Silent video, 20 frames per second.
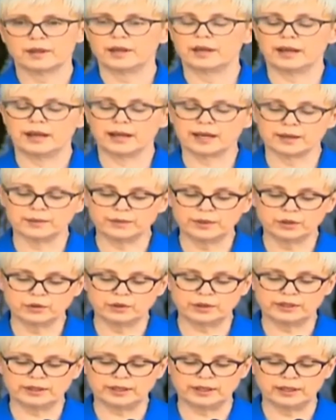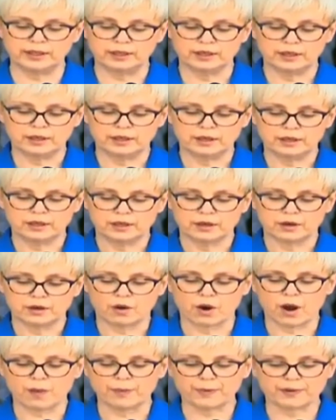In a community,
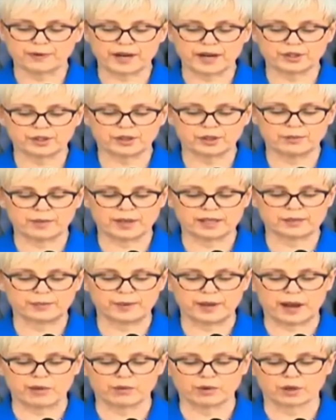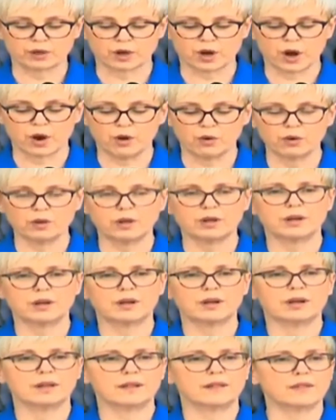cooperation must be our goal,
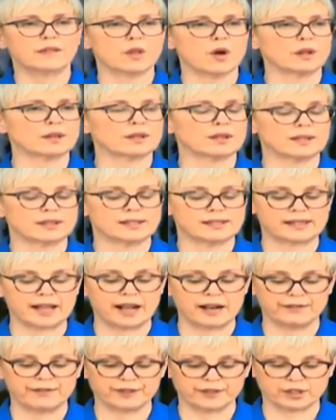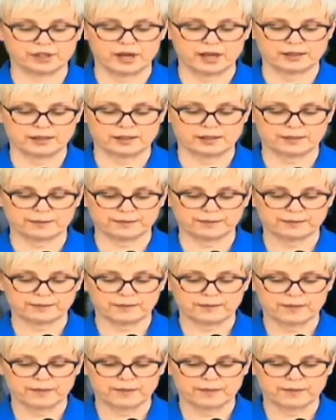not selfishness.